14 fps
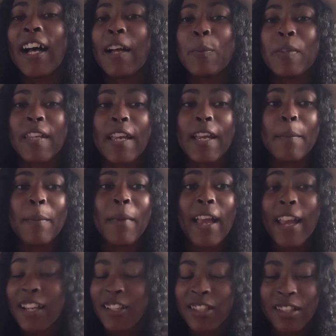I became
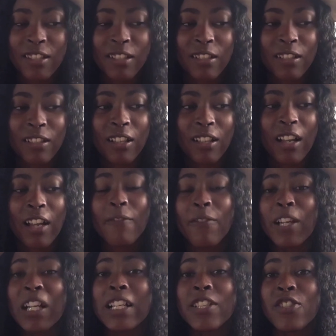anxious a lot,
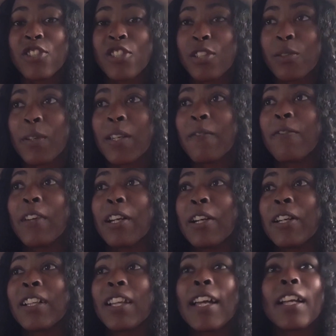very jittery, very
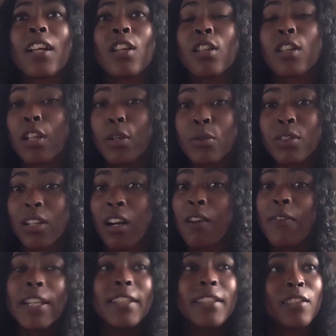like closed off.
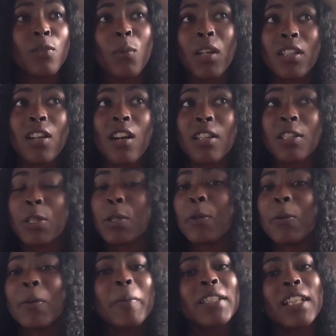I didn't want to talk to
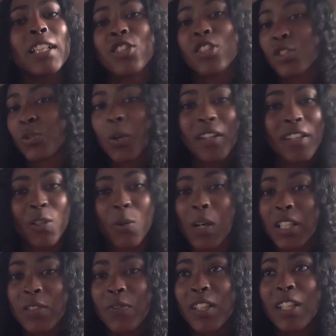anyone because I just wanted to
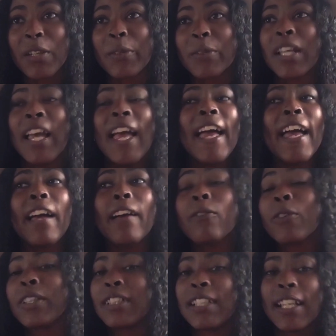watch videos.
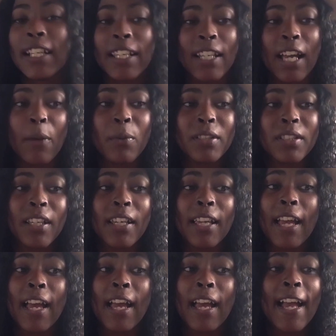Every second I was like,
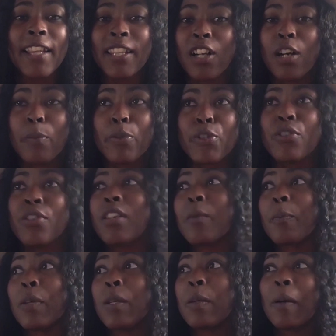I had the opportunity
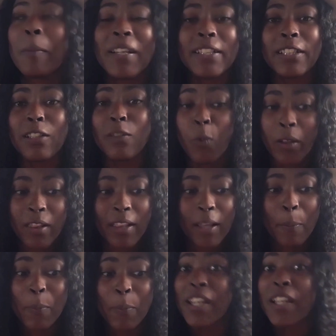to be by myself, whether
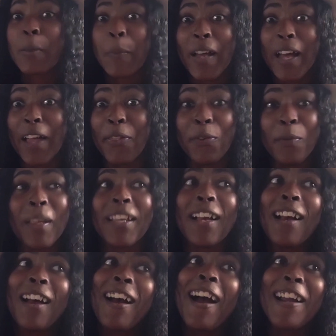that be in a bathroom, like
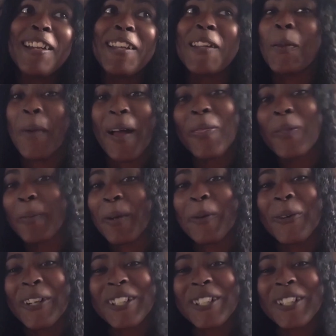hiding in the bathroom at
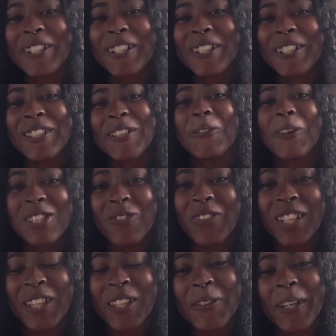work to watch a video,
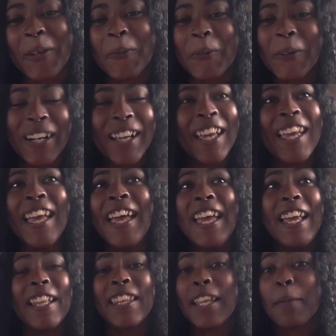like what? And
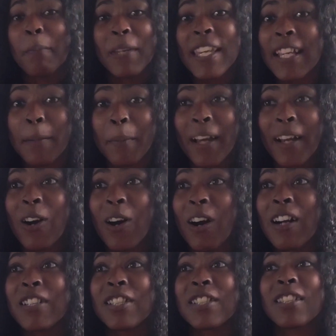then being in my car,
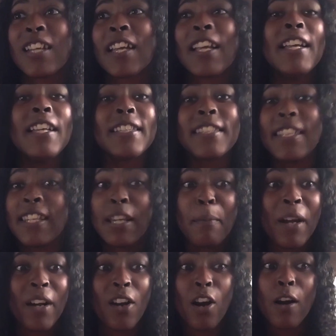just like sitting in
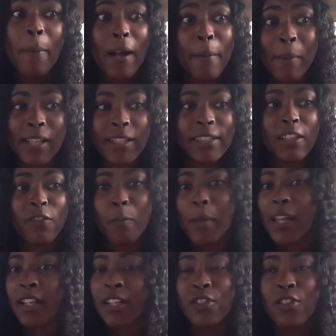my car by myself,
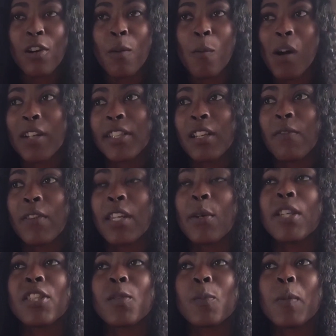making sure I'm watching a video.
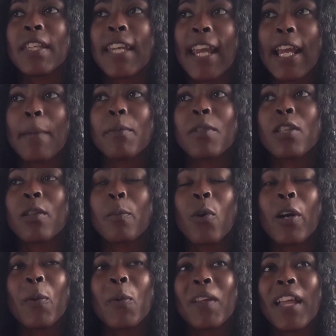It just became to the
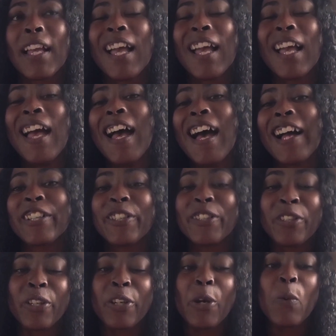point where like I
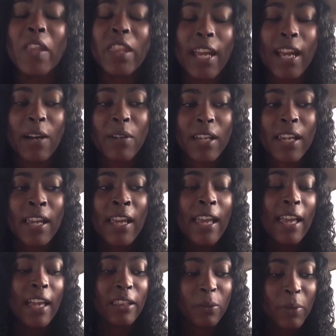couldn't go without it.
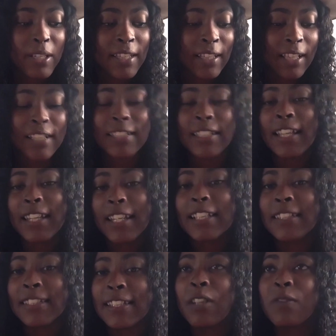And the reason that it's that like
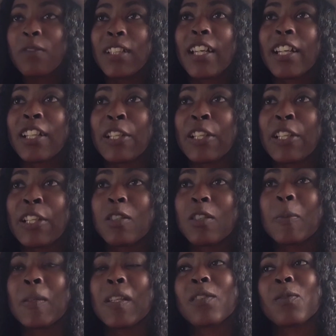self-diagnosis is
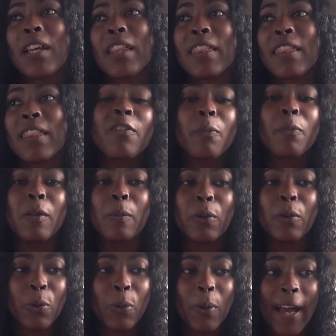because when I think of people
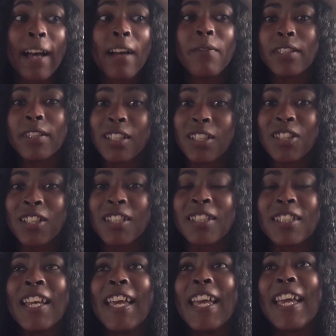who have addictions,
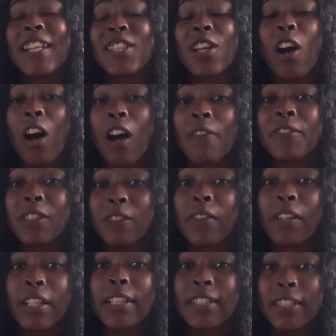it's often
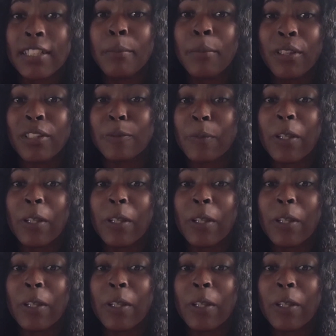very similar.